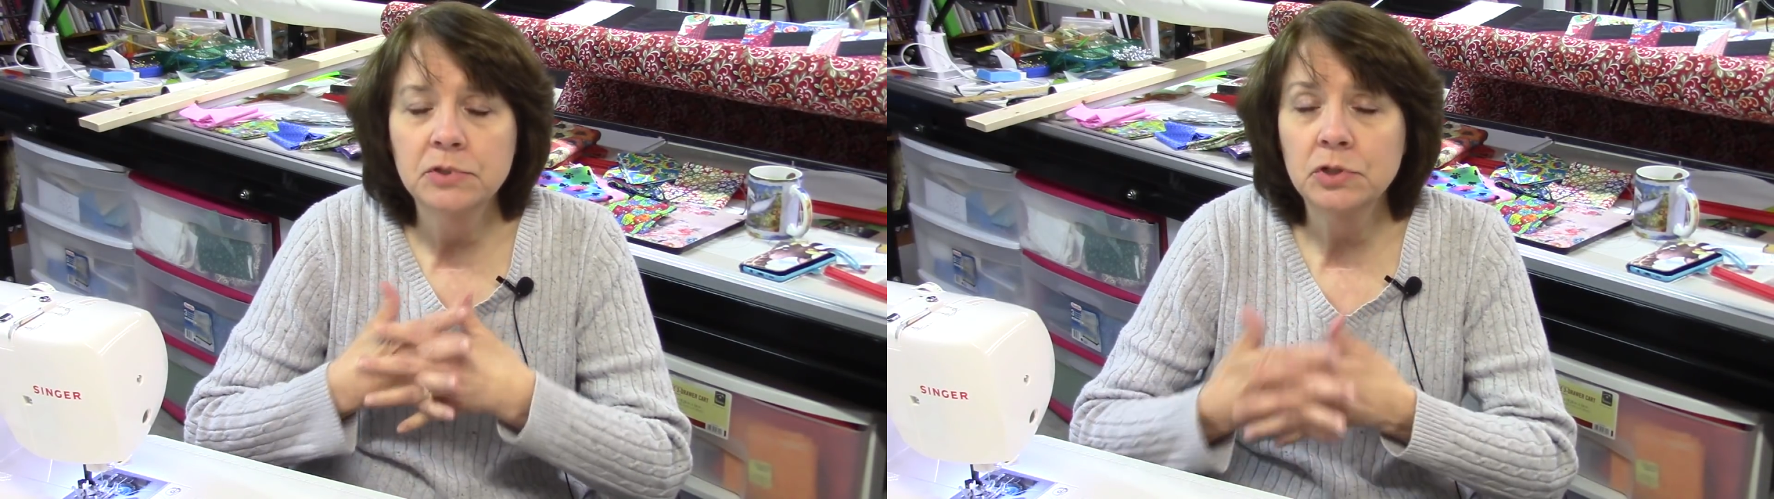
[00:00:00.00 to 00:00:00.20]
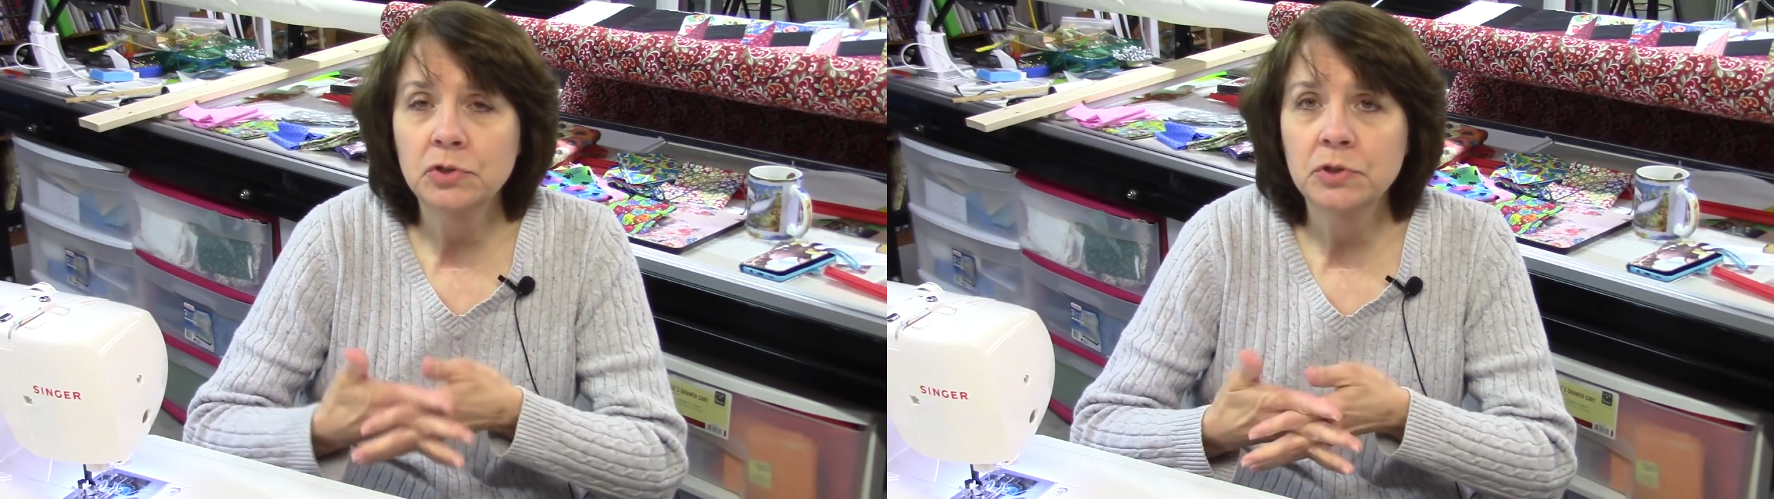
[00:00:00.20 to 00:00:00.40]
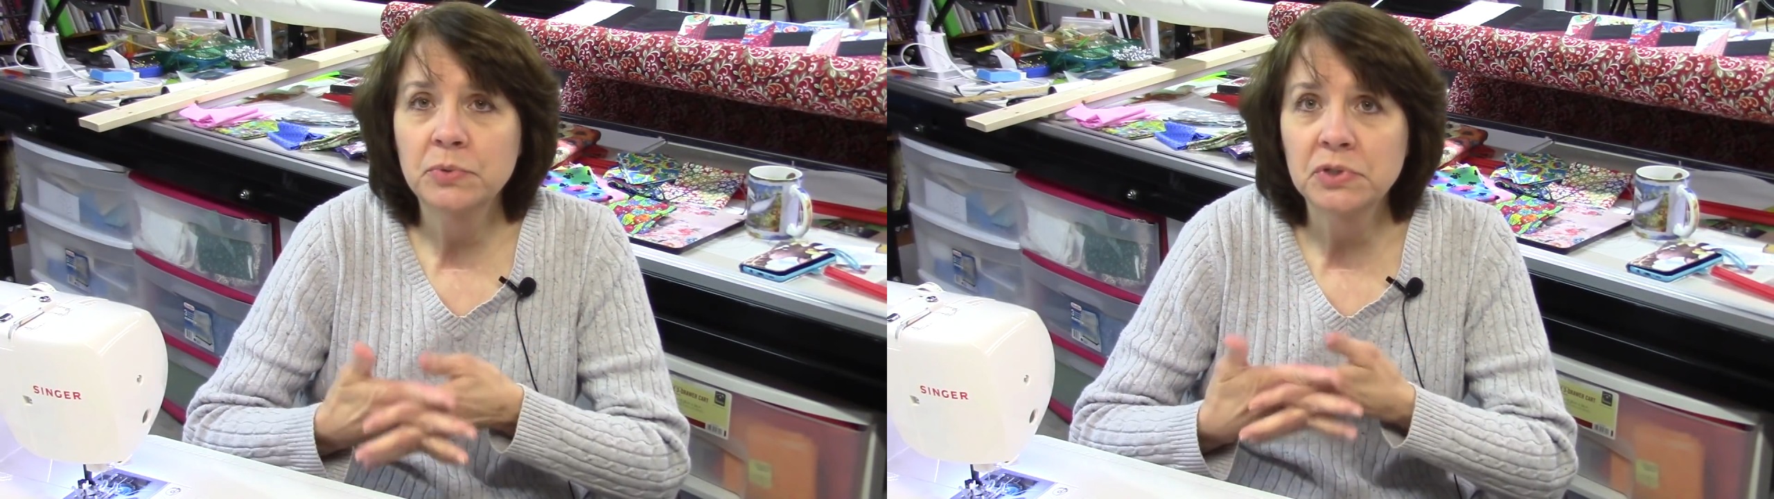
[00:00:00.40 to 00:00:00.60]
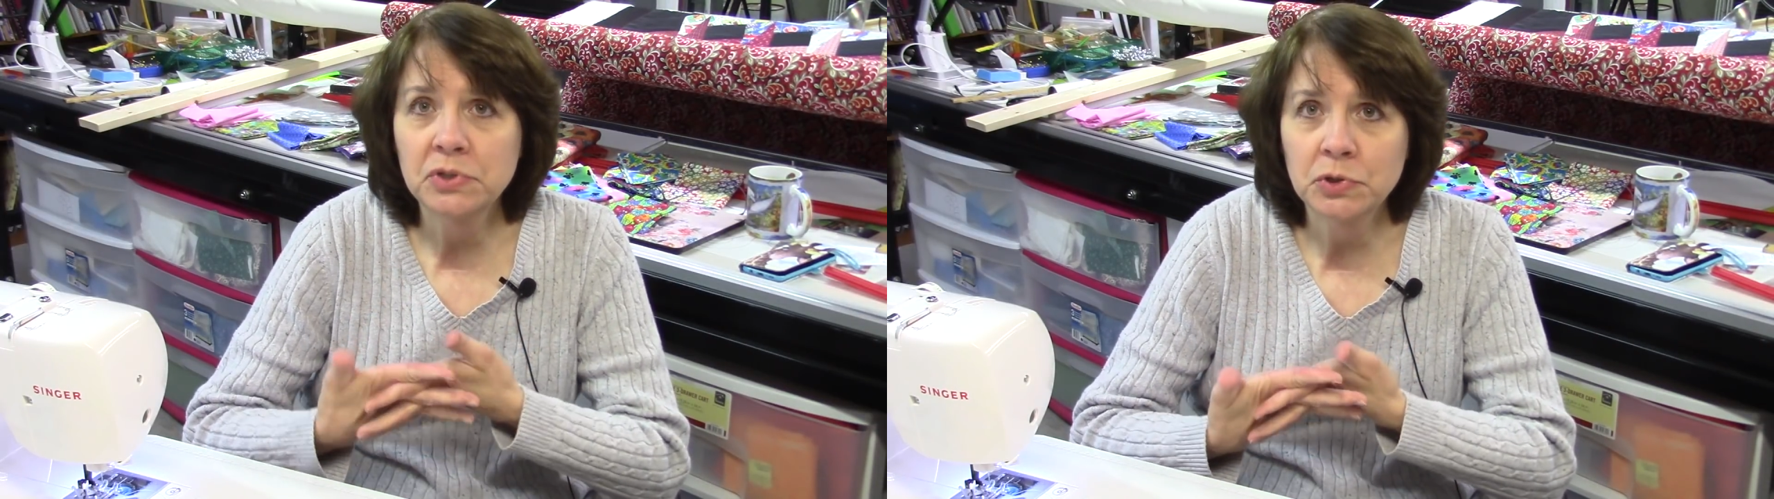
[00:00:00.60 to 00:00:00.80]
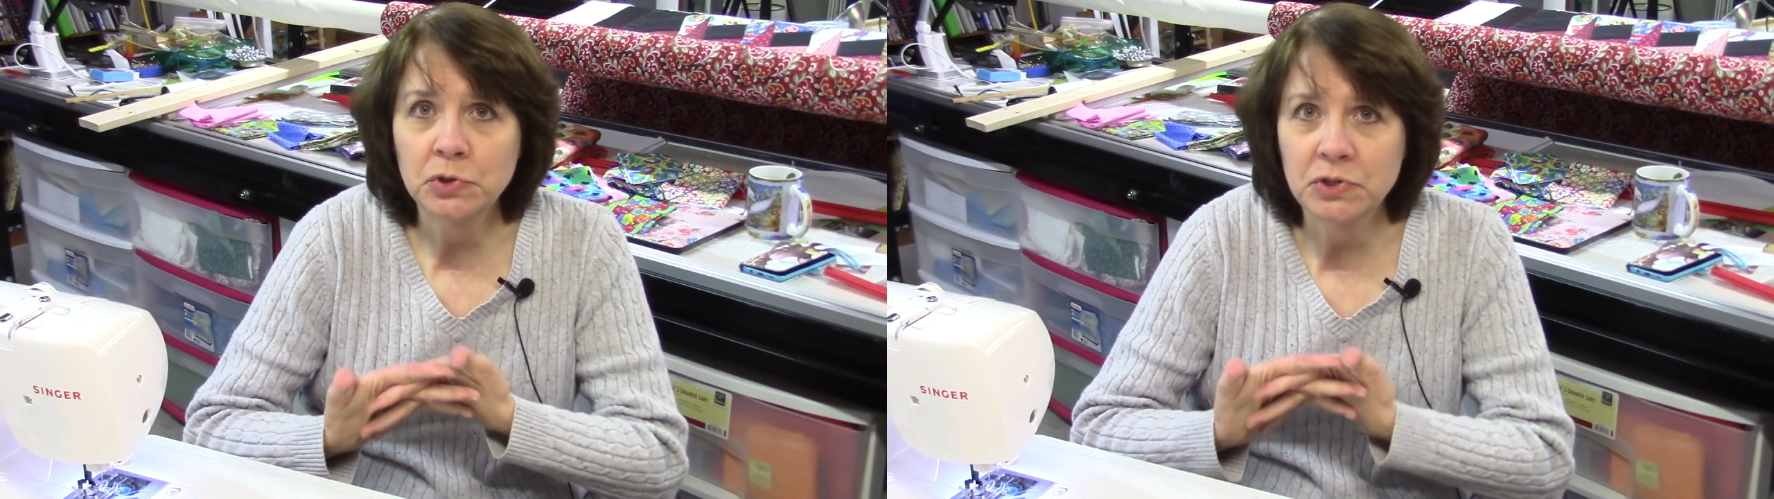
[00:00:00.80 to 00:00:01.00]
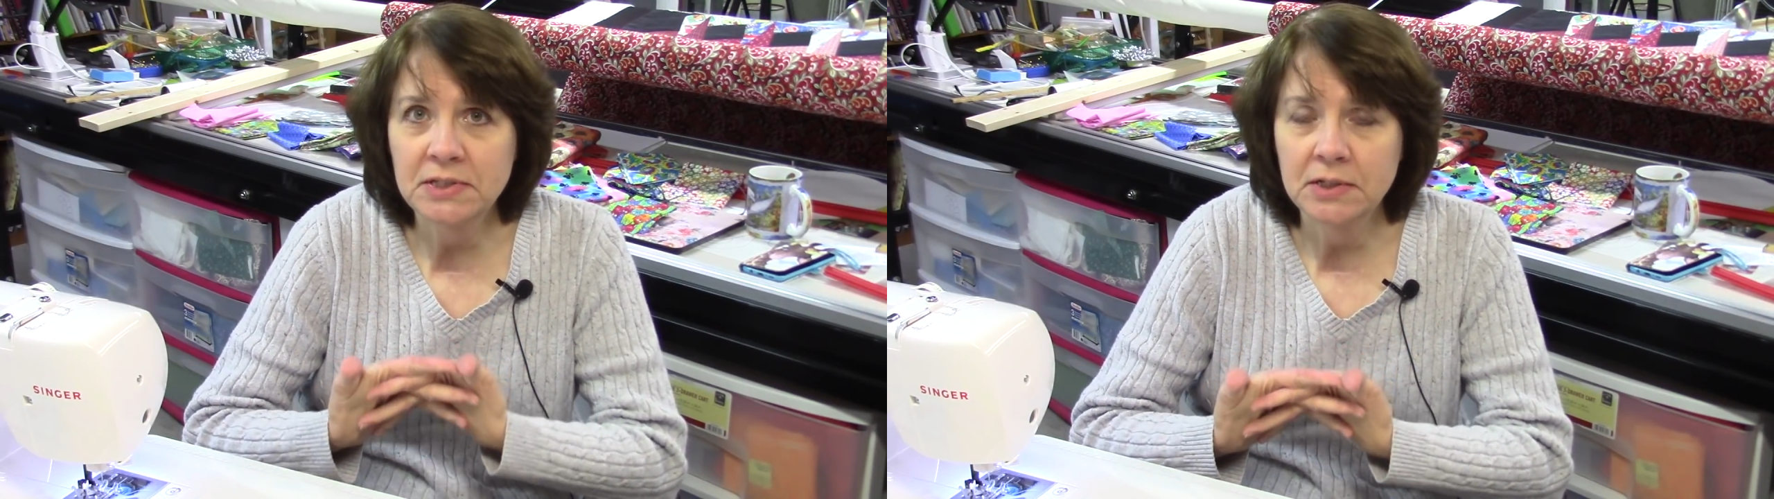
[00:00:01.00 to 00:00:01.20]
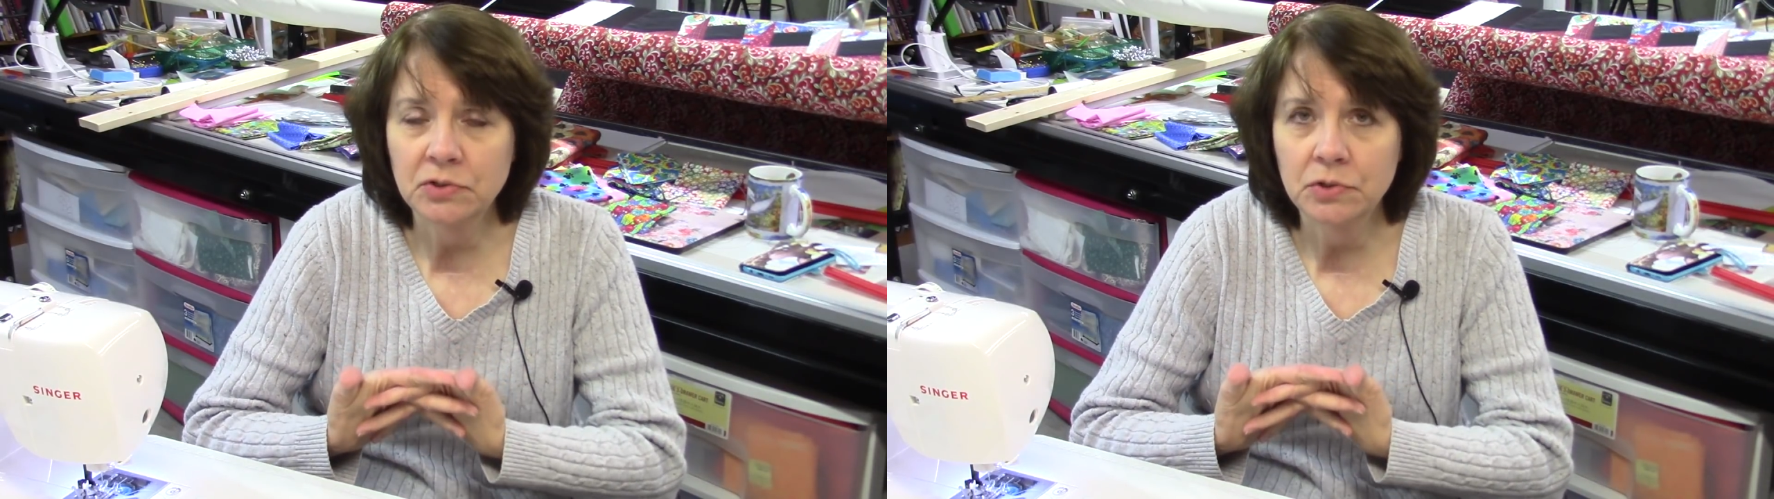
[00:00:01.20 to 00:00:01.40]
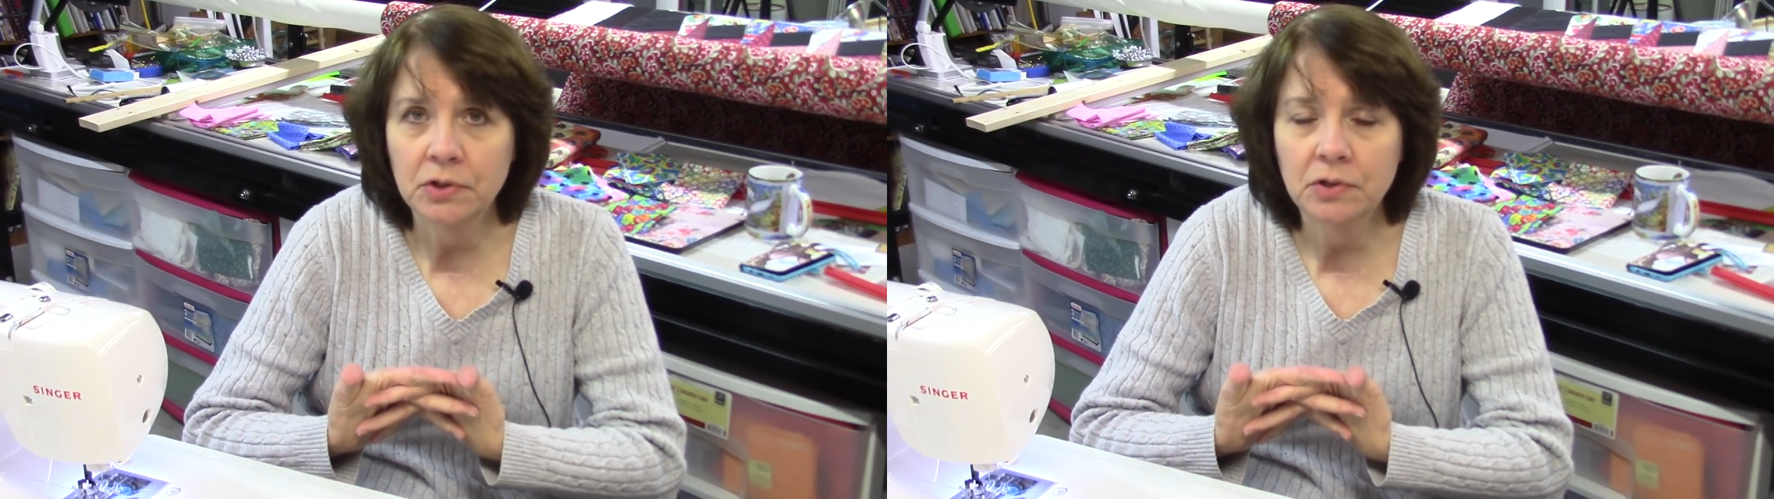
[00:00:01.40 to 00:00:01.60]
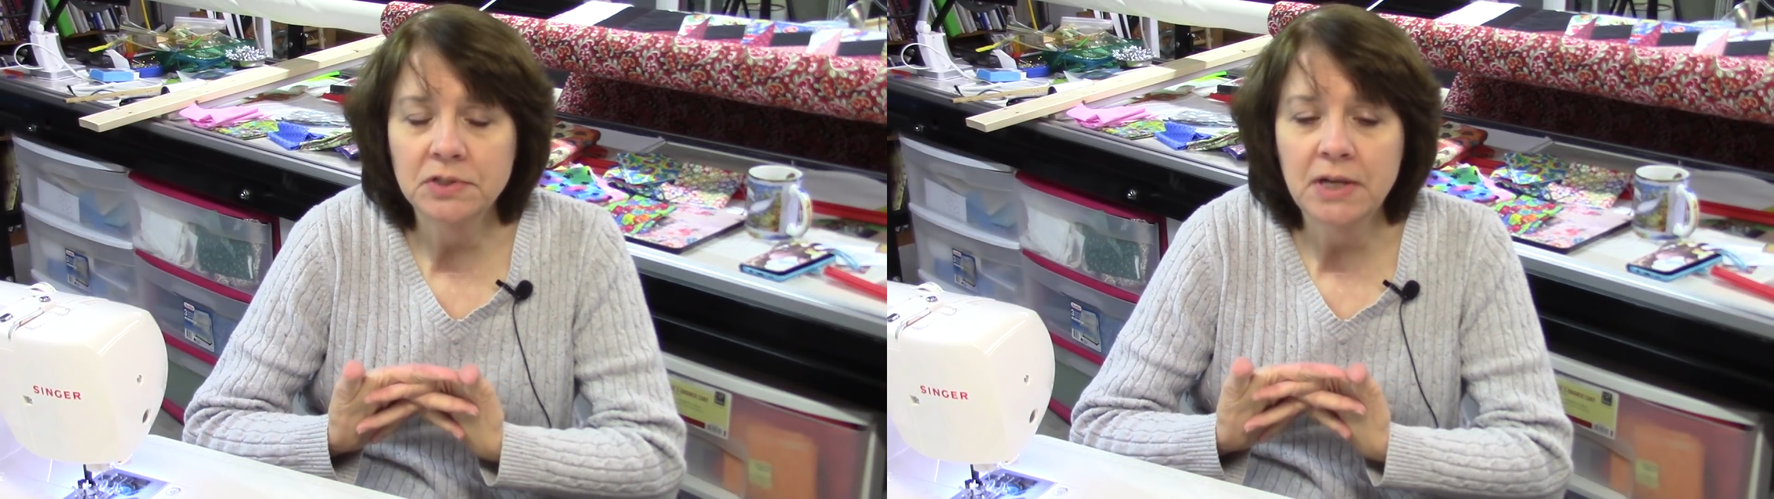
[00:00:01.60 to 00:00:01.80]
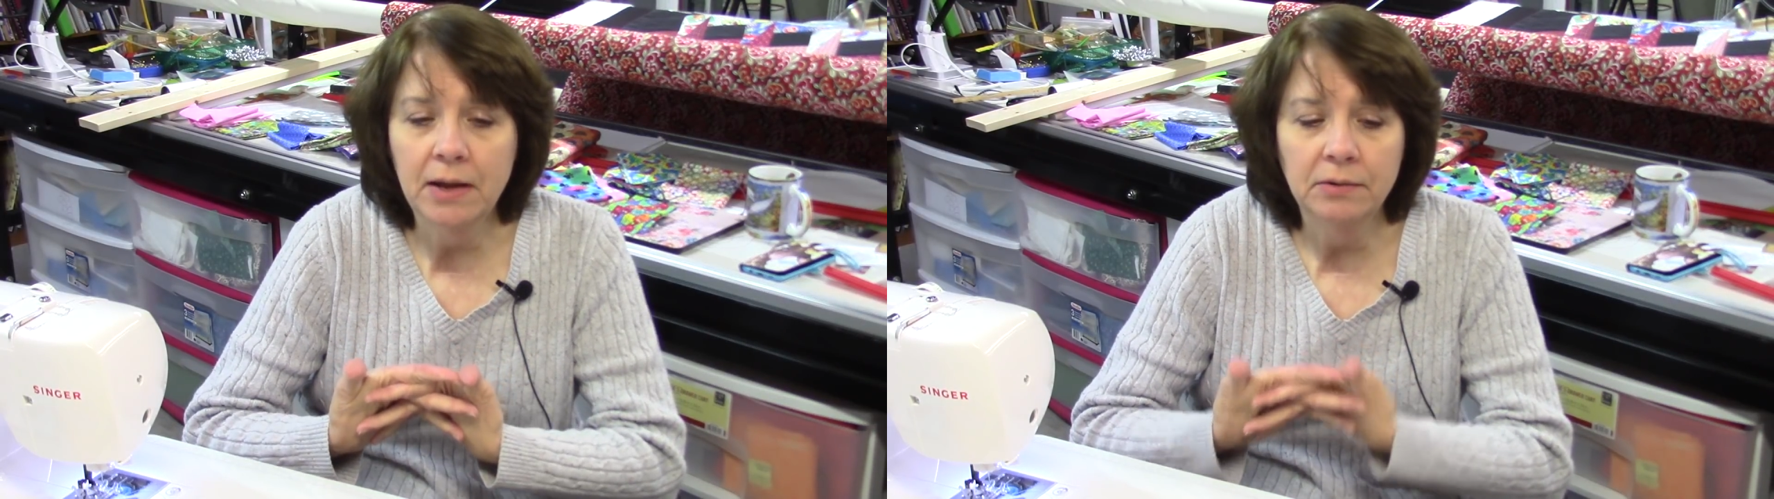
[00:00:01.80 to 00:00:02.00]
it was a surgery center in our
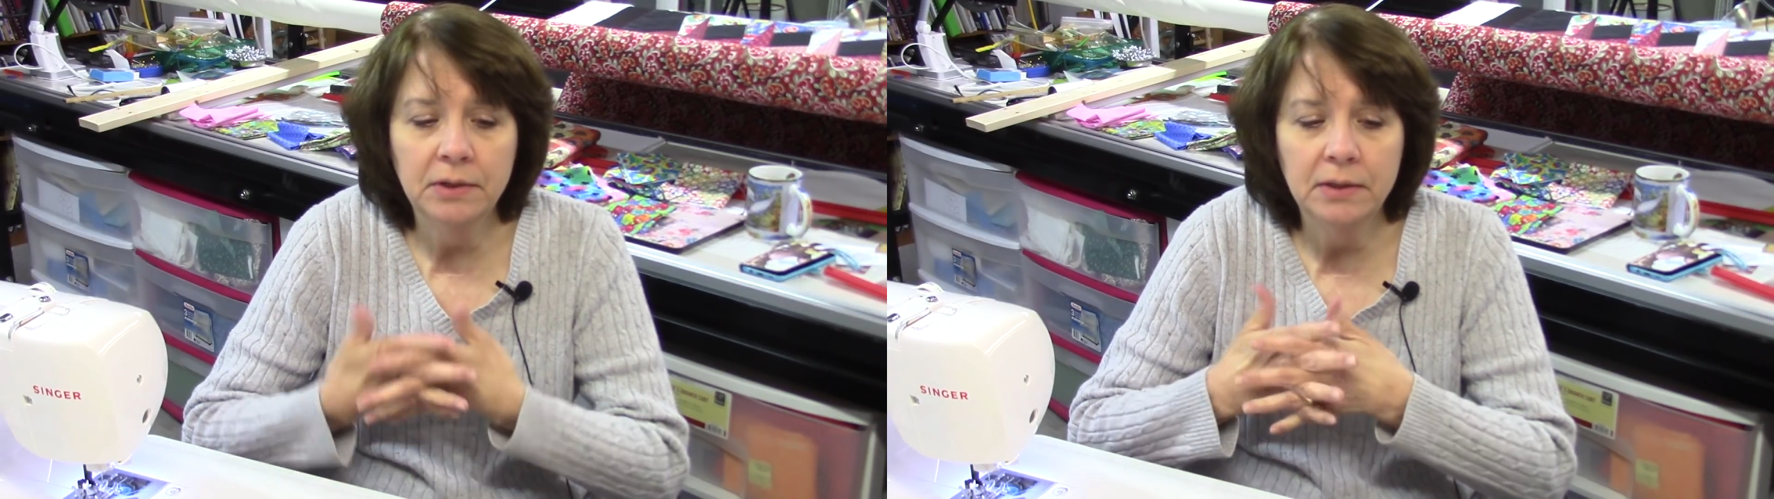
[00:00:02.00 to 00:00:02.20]
town,